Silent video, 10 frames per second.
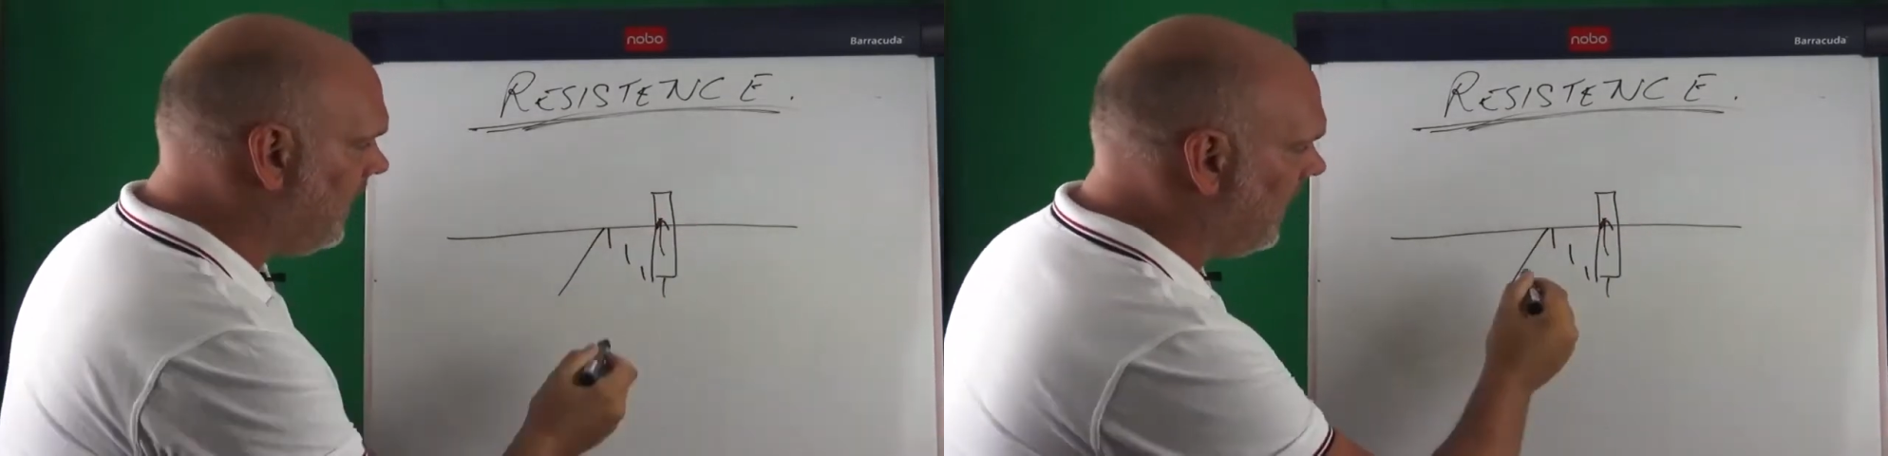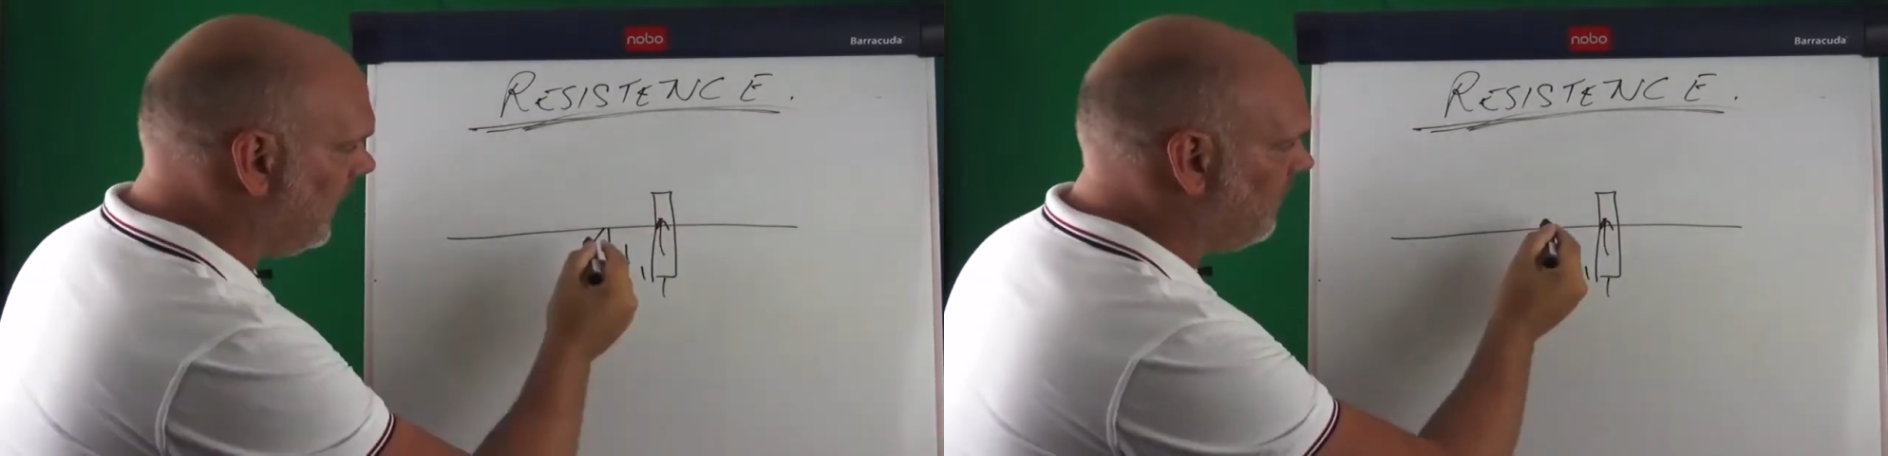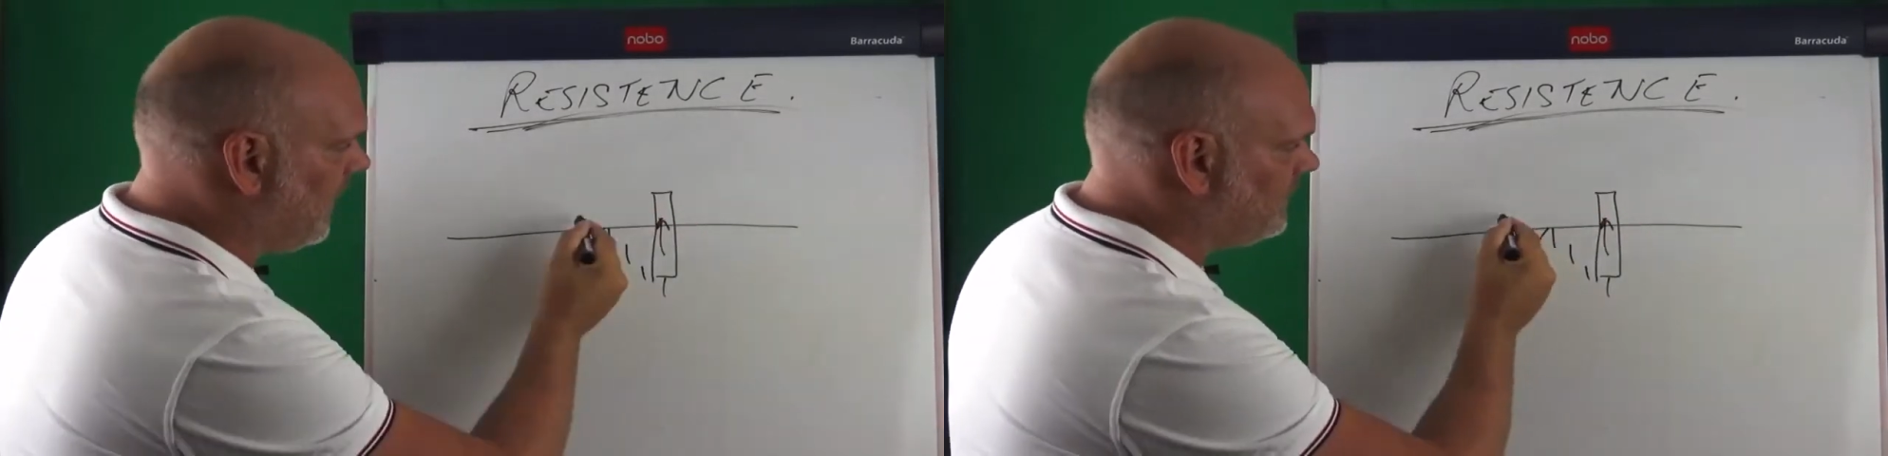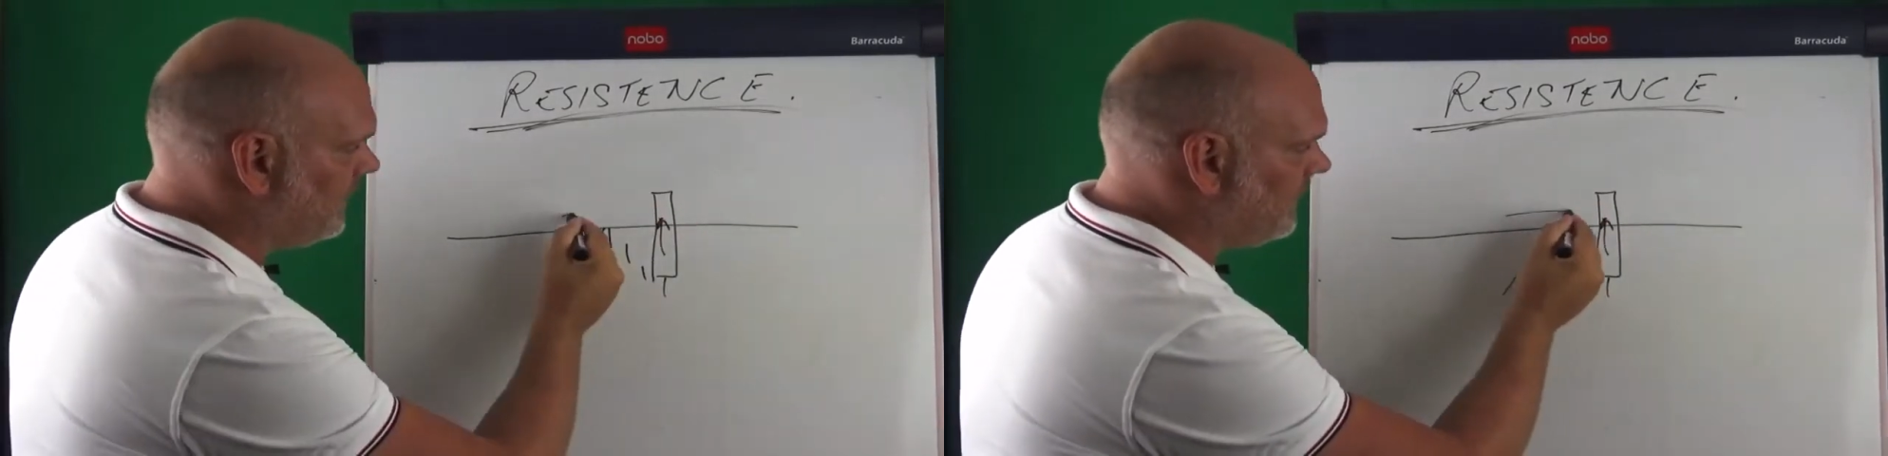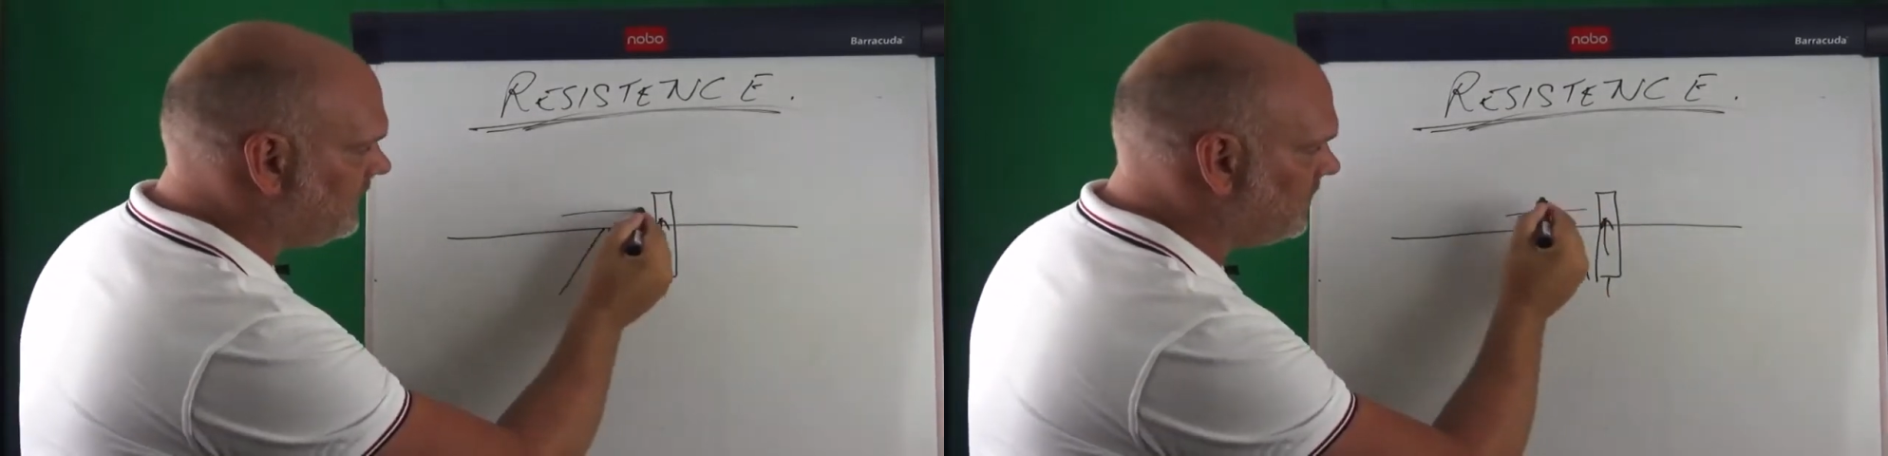And
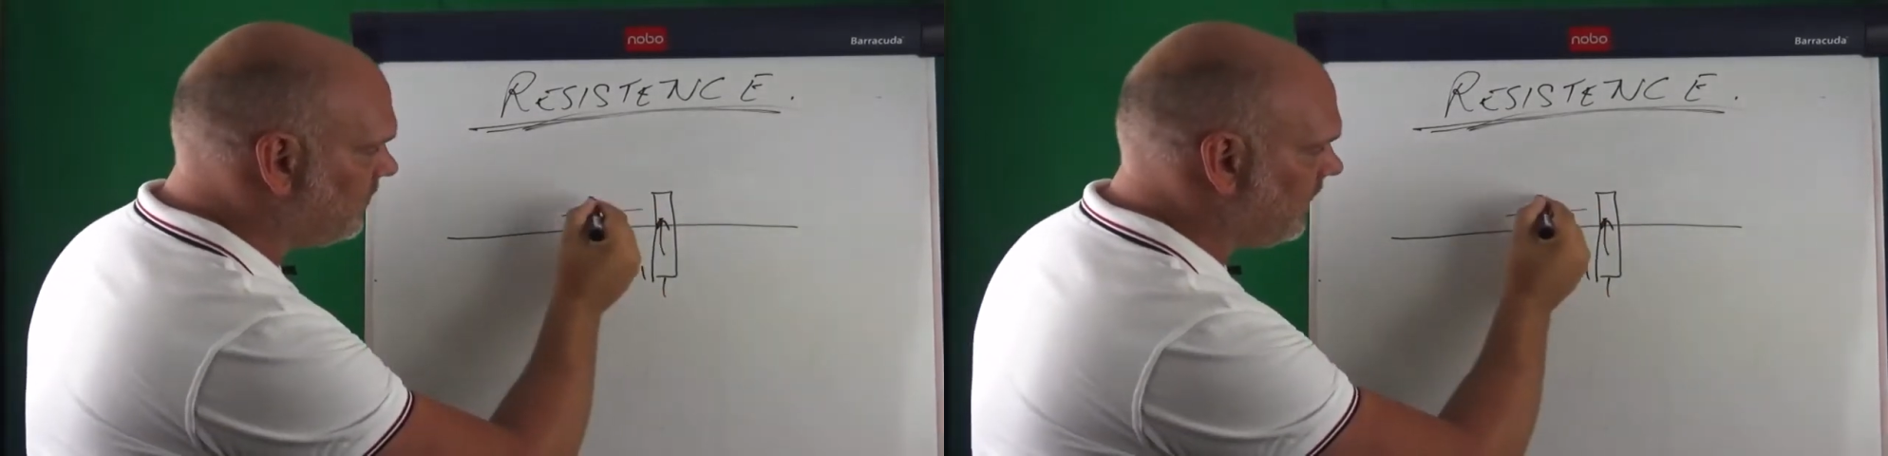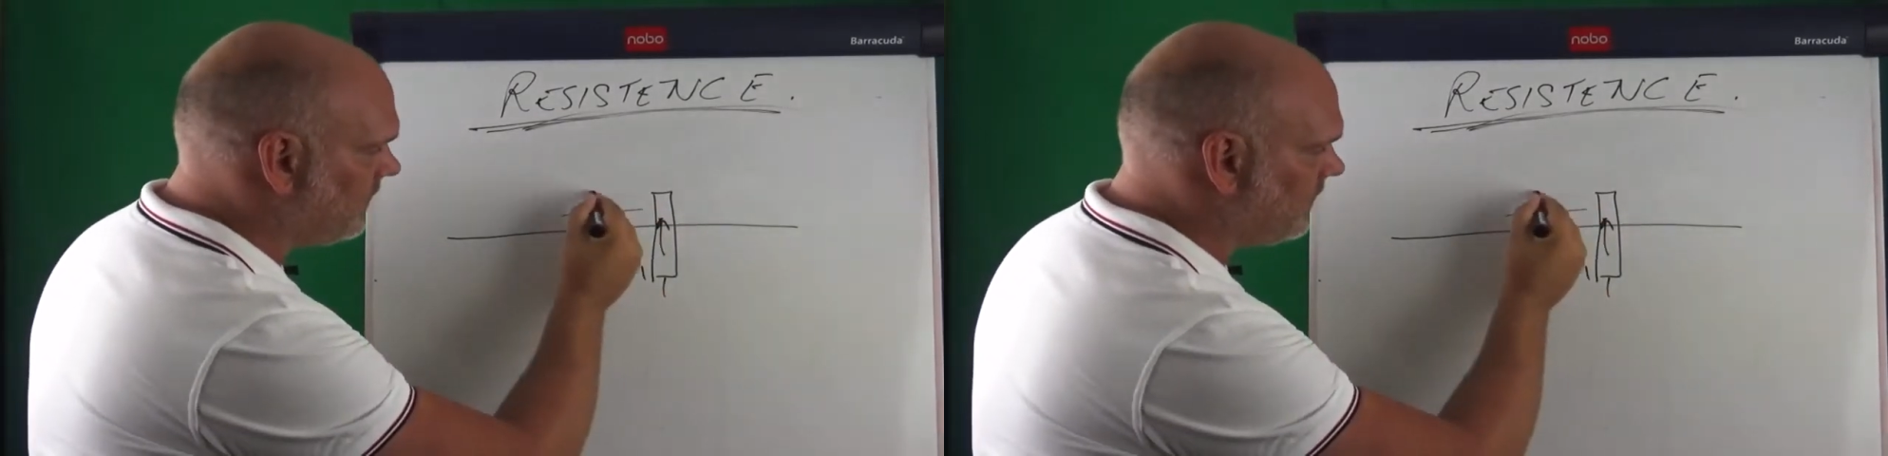imagine this is where the